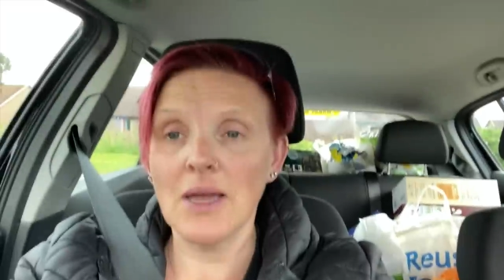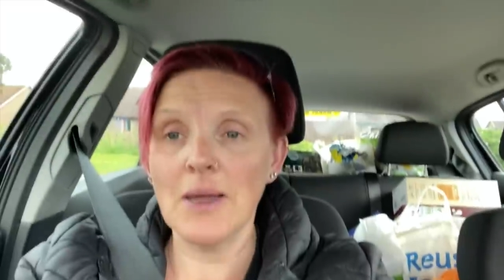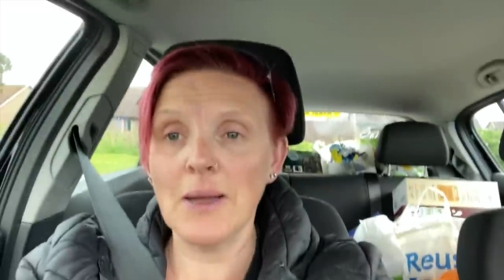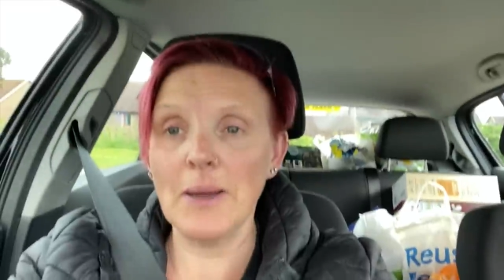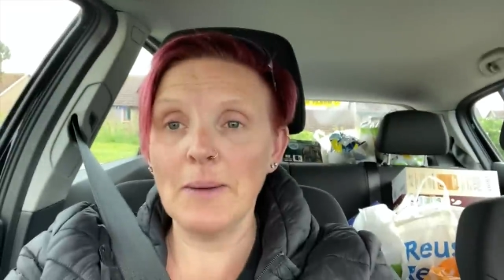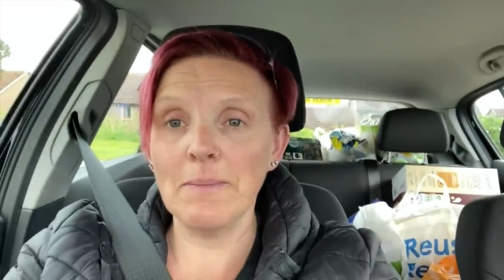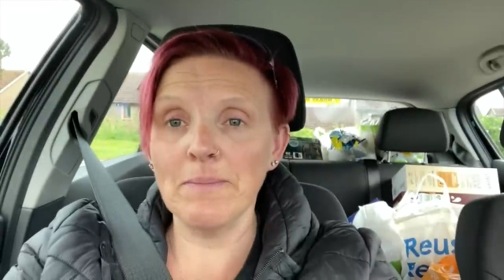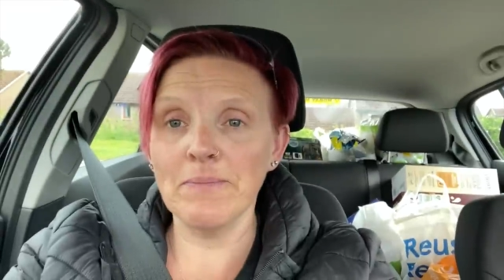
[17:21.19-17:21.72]

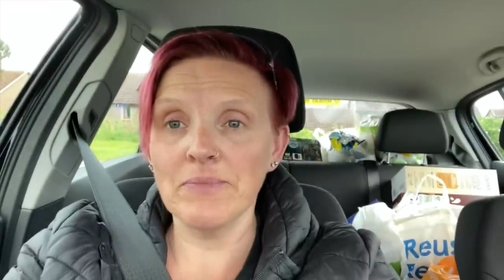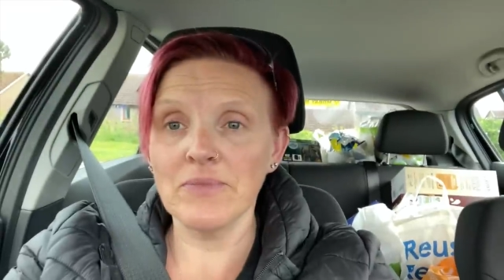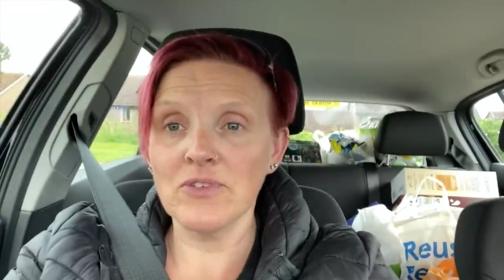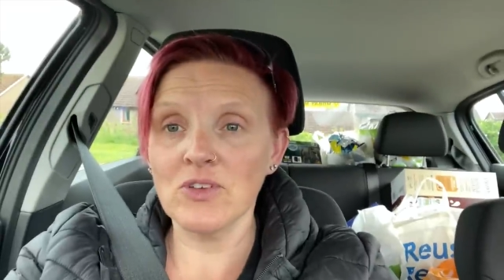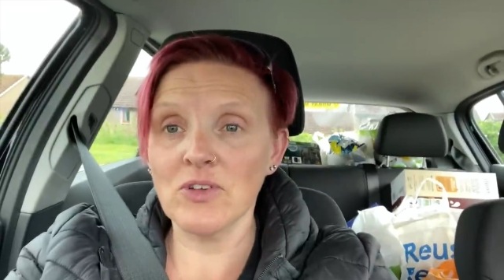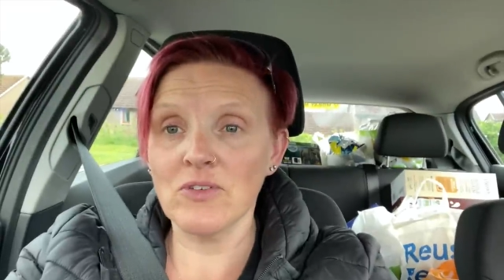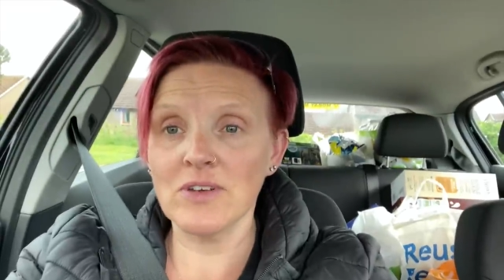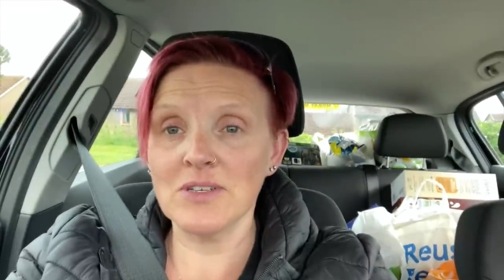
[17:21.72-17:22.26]
Um,
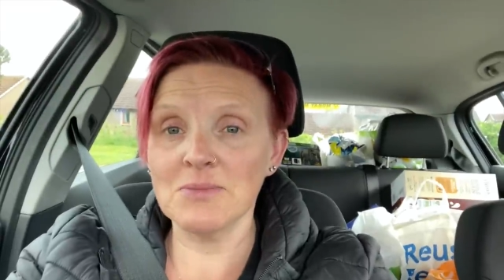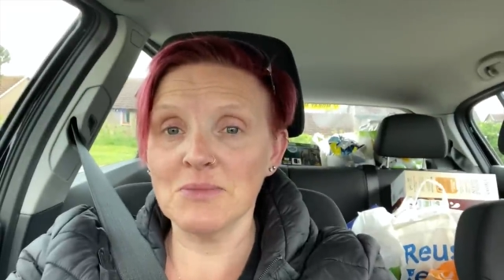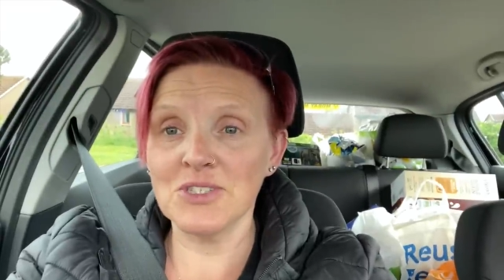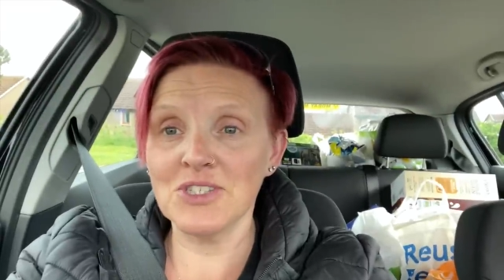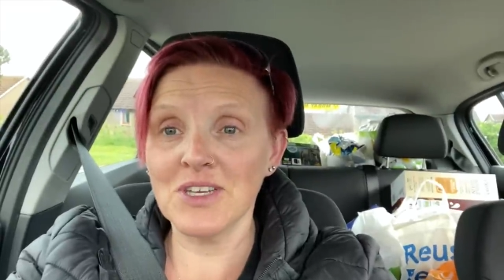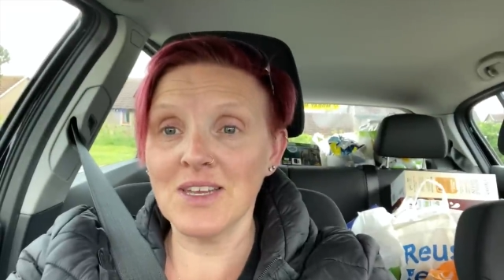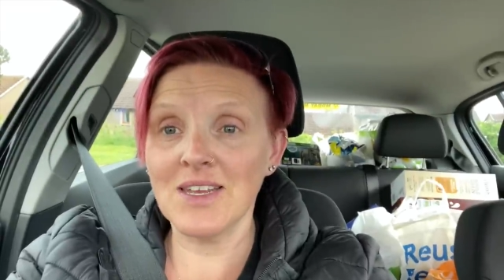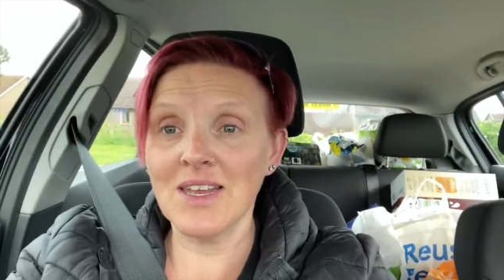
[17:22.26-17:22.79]
sorry, it's my
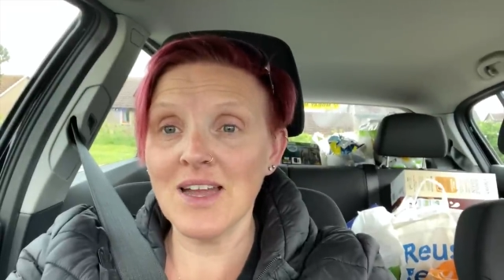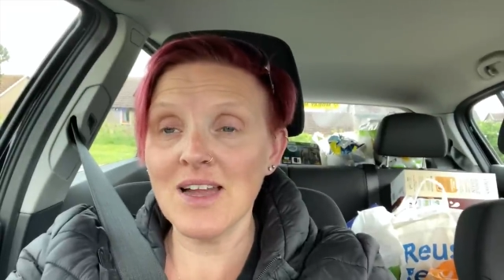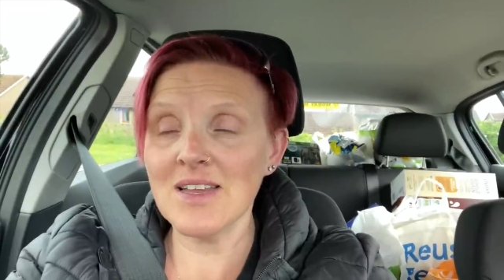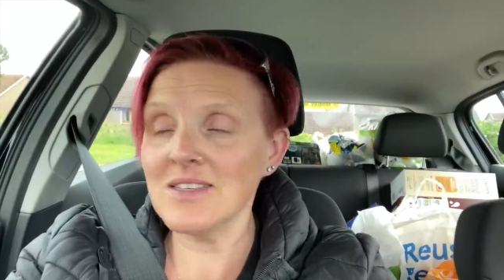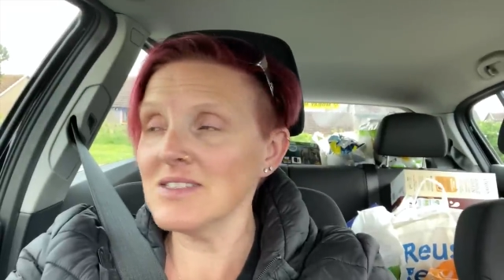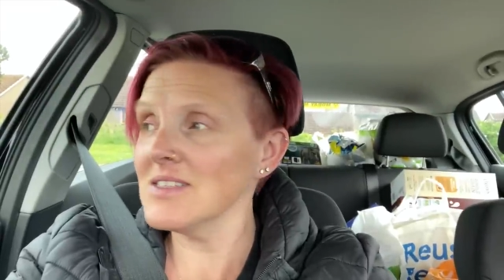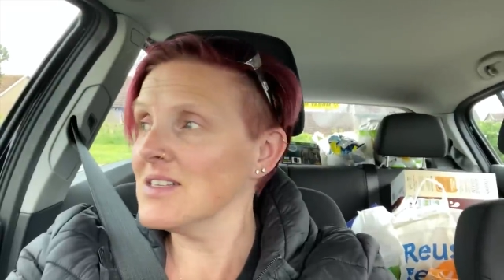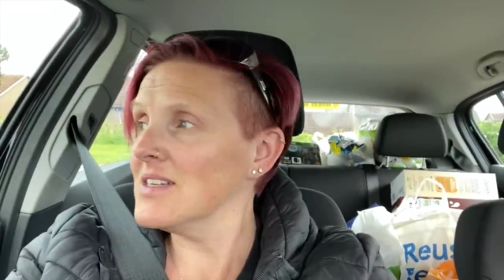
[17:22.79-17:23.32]
shaky
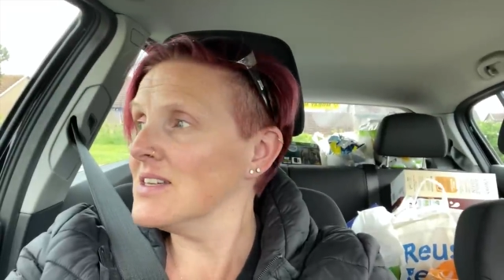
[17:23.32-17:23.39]
hand.